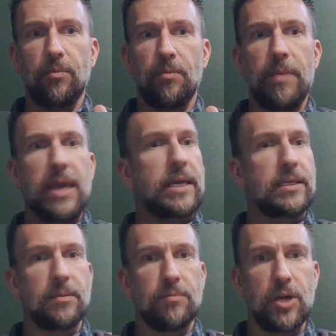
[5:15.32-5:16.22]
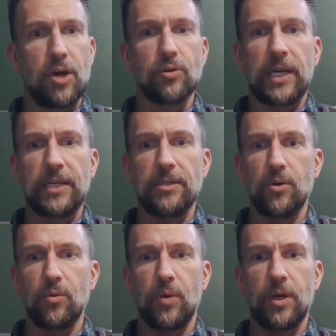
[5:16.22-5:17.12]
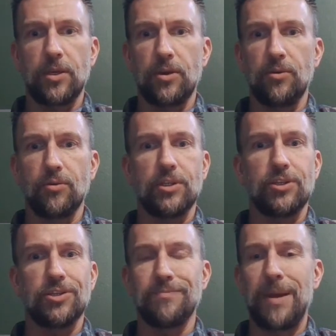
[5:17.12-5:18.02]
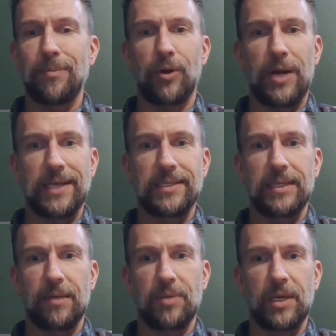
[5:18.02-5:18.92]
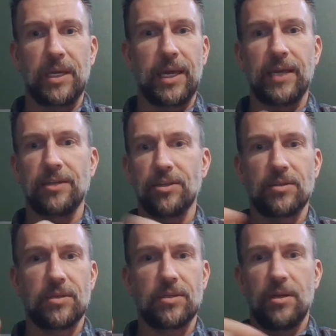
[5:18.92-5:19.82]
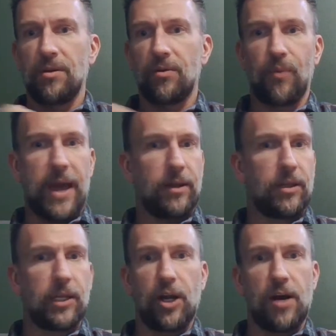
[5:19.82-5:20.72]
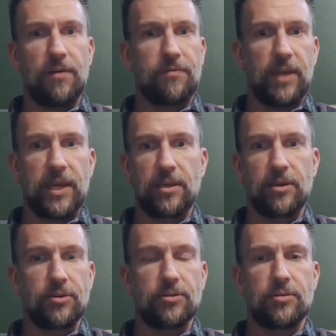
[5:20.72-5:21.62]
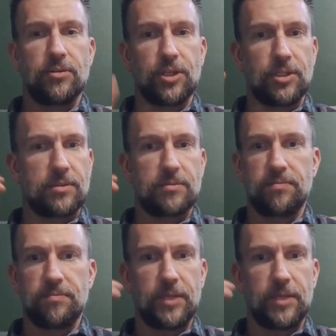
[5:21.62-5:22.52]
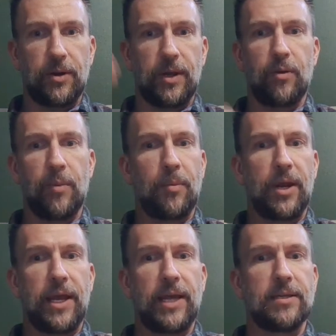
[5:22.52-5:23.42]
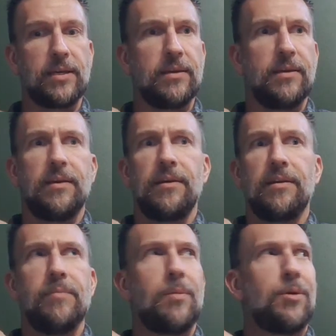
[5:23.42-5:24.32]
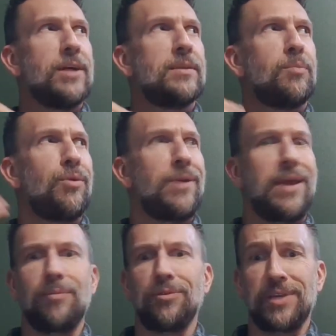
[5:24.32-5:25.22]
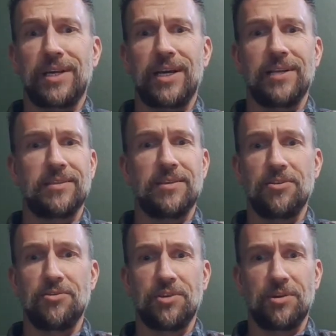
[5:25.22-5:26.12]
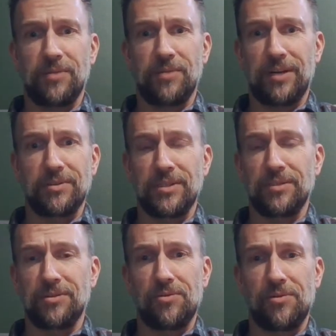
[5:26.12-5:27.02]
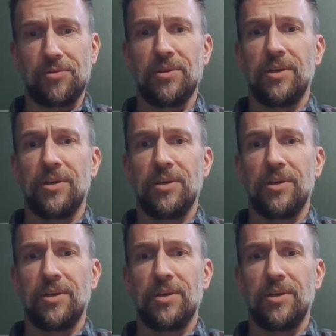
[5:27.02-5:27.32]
making some notes, I don't want you to just memorize something and just rattle it off like you're just, I remember I had to memorize the preamble to the Constitution when I was in school,